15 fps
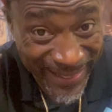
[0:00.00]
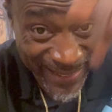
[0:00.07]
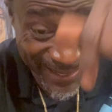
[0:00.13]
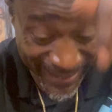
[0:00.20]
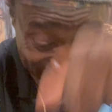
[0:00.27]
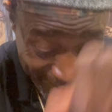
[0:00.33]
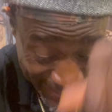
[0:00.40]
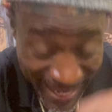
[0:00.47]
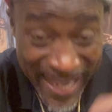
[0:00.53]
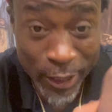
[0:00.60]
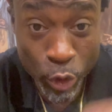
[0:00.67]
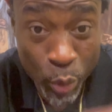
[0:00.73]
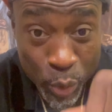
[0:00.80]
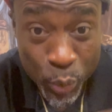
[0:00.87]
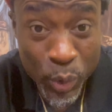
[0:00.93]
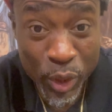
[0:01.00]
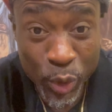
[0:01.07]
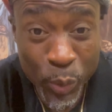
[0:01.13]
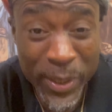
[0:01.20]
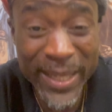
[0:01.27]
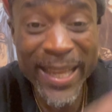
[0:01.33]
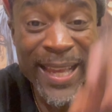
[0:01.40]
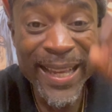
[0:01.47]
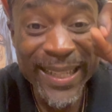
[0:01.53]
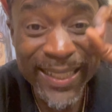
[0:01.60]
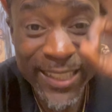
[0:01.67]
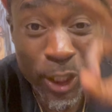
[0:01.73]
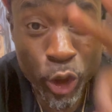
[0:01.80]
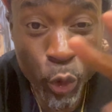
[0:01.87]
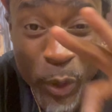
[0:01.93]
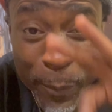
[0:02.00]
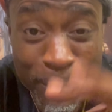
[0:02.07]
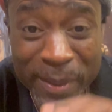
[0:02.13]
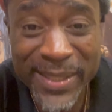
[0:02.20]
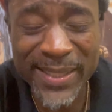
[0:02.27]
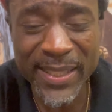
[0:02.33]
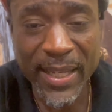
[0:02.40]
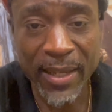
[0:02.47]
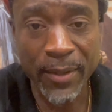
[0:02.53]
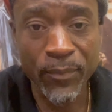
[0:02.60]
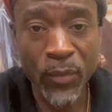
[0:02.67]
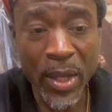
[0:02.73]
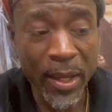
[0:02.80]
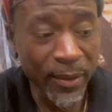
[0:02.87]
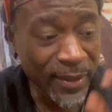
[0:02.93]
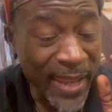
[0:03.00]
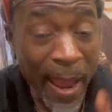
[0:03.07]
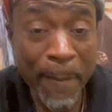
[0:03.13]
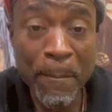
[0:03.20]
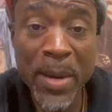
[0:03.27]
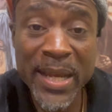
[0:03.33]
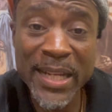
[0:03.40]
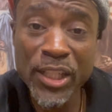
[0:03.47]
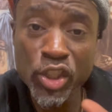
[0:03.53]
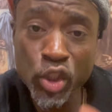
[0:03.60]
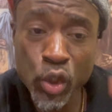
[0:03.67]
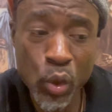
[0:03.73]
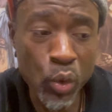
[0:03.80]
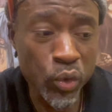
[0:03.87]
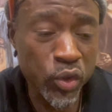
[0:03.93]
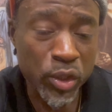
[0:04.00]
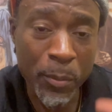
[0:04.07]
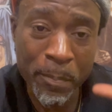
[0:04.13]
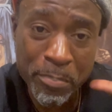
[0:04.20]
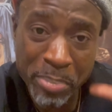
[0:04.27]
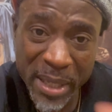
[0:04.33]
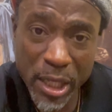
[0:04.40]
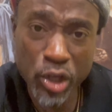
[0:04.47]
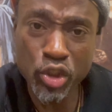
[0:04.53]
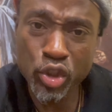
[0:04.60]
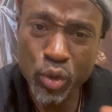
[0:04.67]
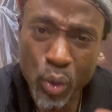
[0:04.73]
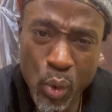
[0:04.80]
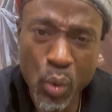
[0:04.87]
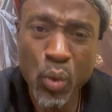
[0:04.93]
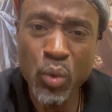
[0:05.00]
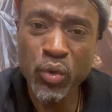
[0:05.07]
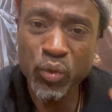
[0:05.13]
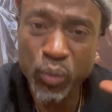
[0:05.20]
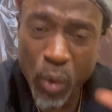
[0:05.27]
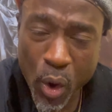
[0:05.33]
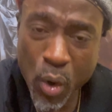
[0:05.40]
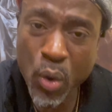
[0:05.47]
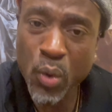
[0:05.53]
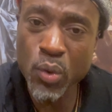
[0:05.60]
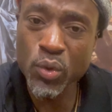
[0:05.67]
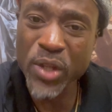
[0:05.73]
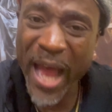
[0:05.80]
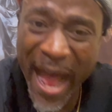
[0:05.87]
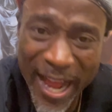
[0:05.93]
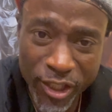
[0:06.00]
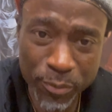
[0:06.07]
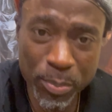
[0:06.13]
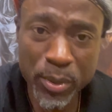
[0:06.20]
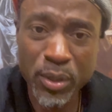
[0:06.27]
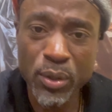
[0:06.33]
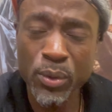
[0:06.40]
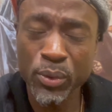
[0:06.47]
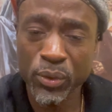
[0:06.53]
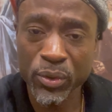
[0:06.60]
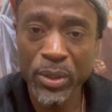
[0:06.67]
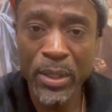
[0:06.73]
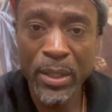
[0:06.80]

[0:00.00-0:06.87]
Today, 2023, 3%. That money is used to build schools, roads, hospitals.